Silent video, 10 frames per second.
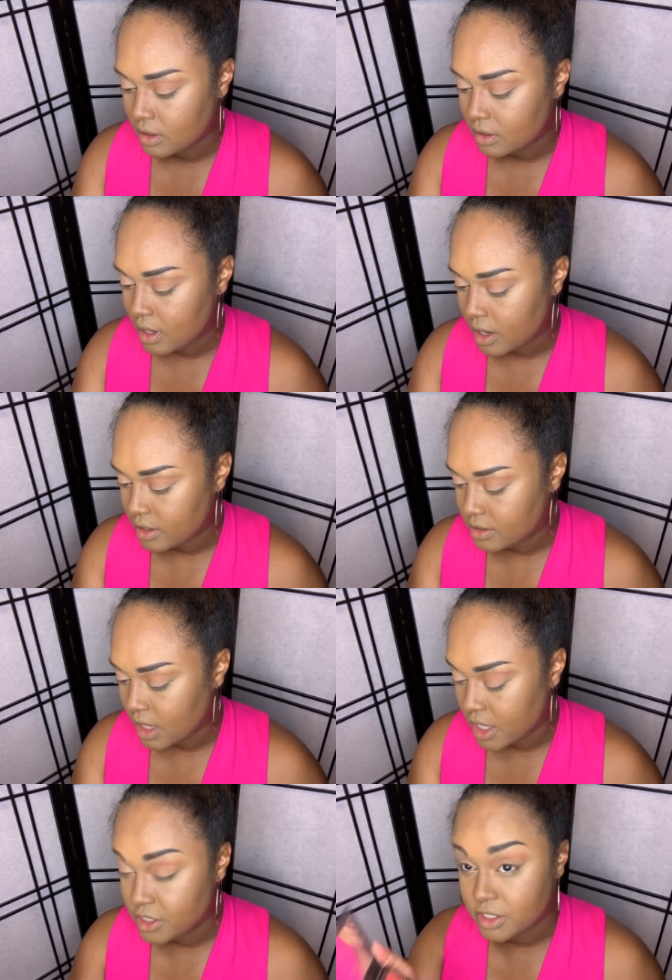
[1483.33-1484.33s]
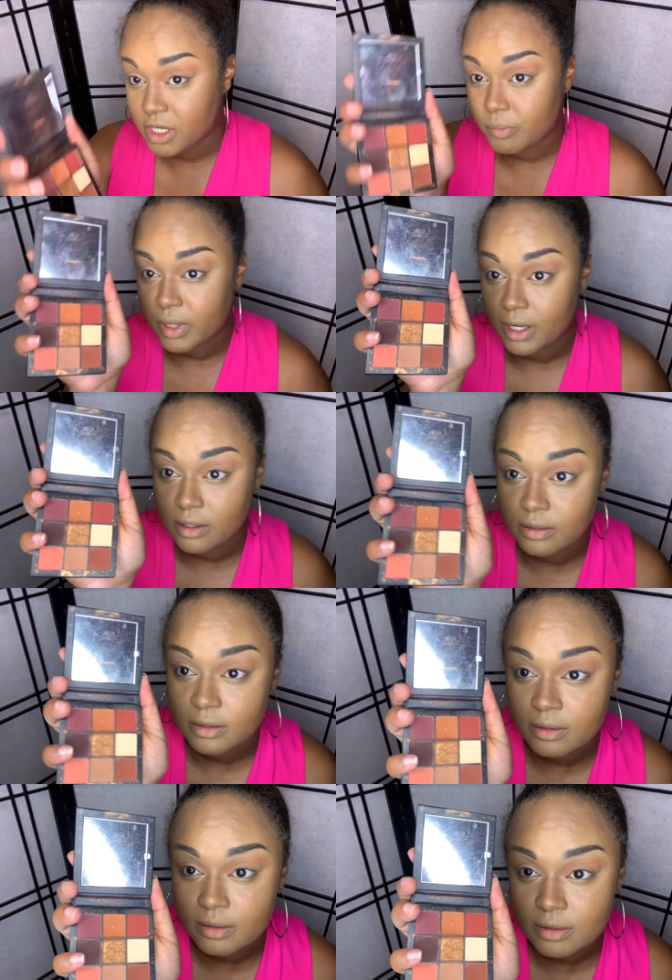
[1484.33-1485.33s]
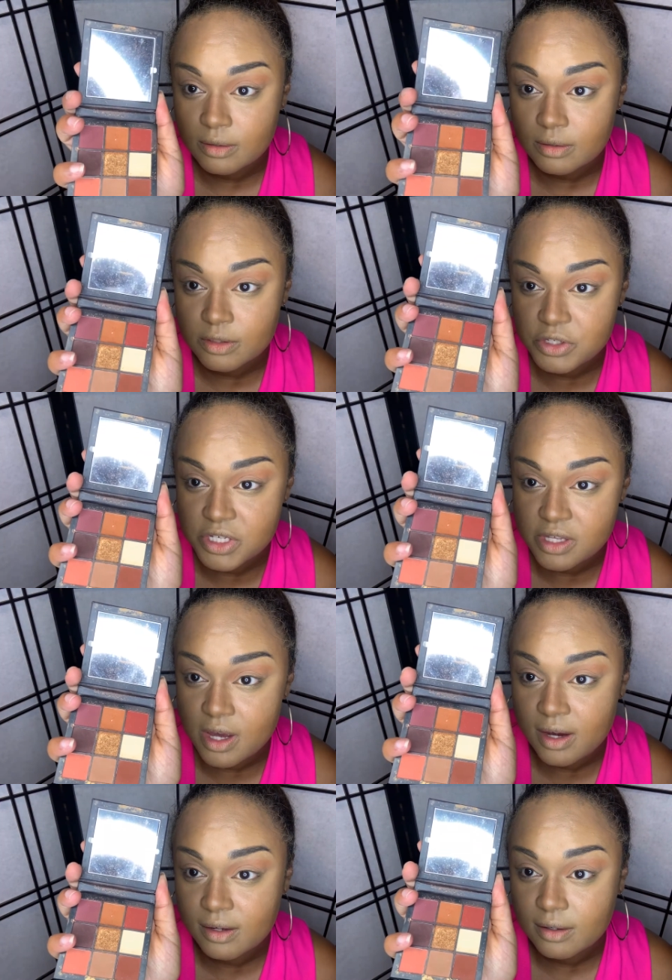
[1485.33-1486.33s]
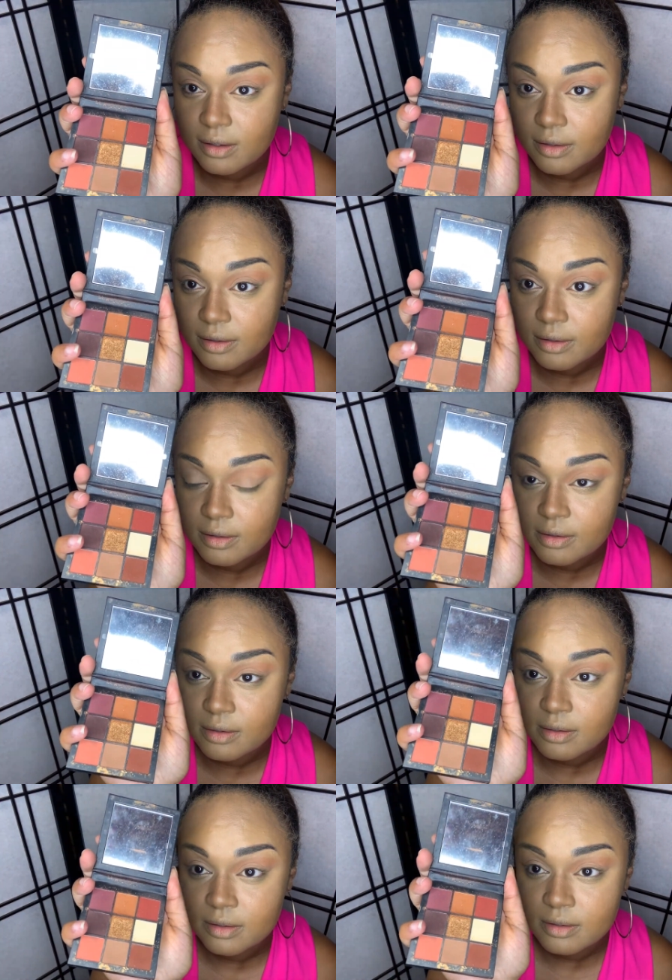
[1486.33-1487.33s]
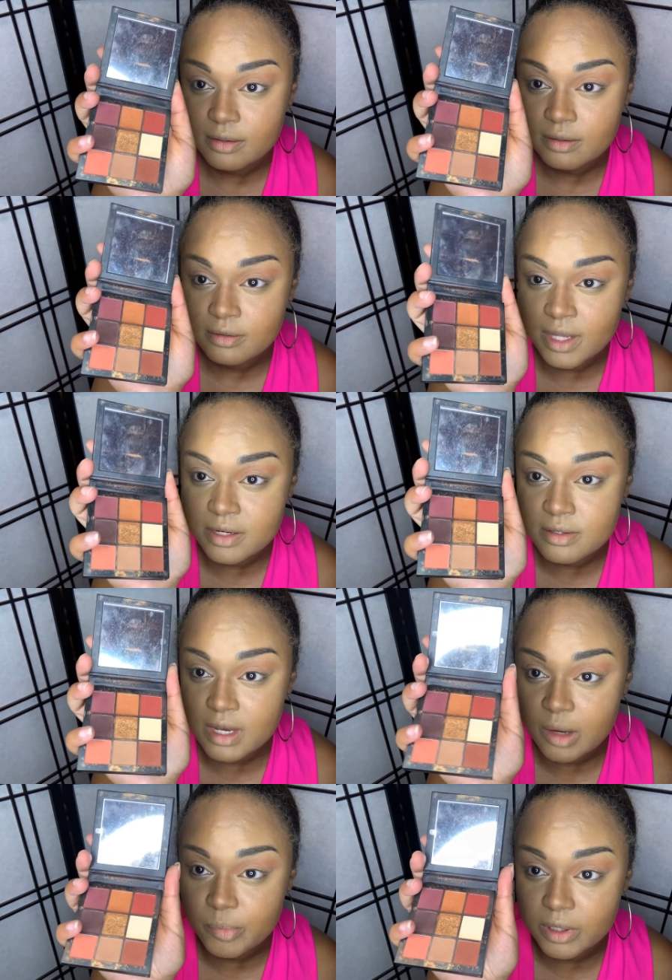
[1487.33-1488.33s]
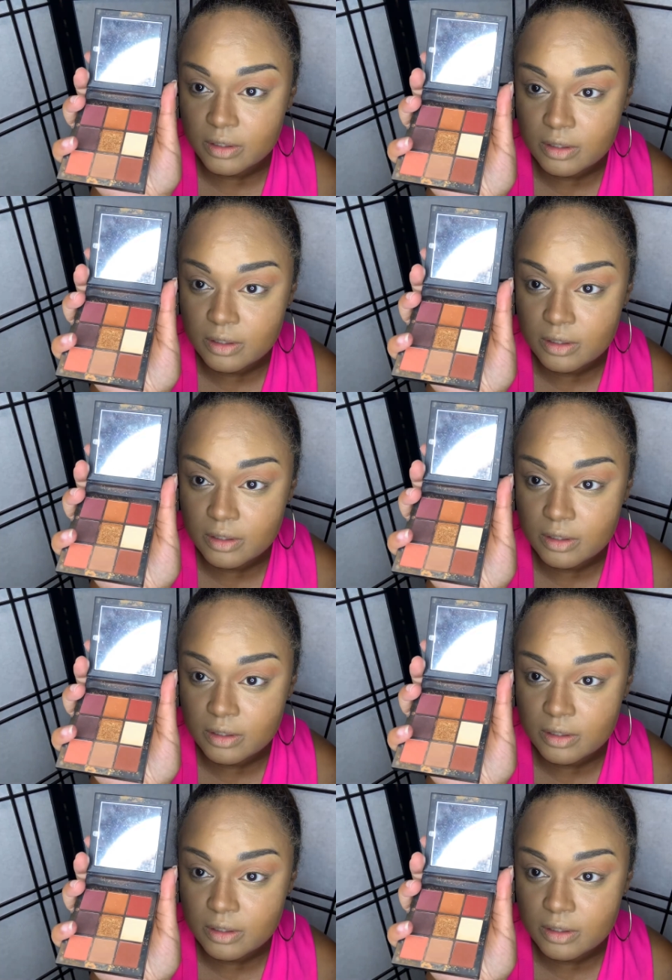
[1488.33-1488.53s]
Guys, I just hit pan. You see that? That is epic.